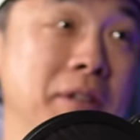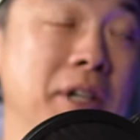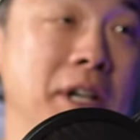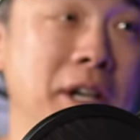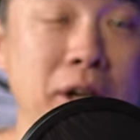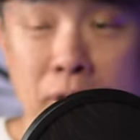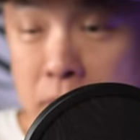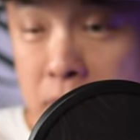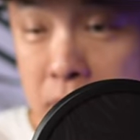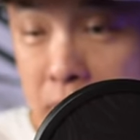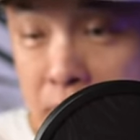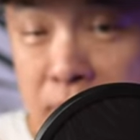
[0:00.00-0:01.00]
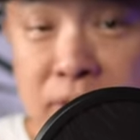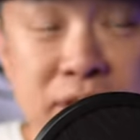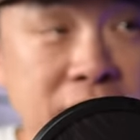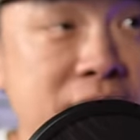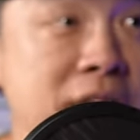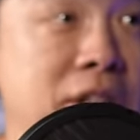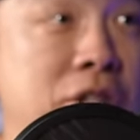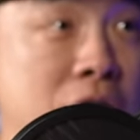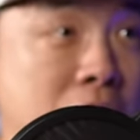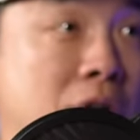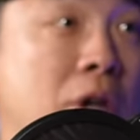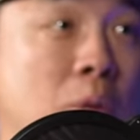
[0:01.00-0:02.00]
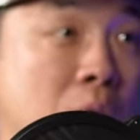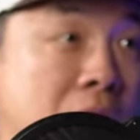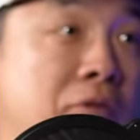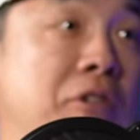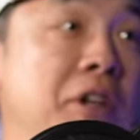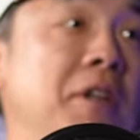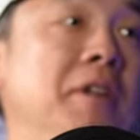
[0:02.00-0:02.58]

uh, a, a, six inch or a one foot.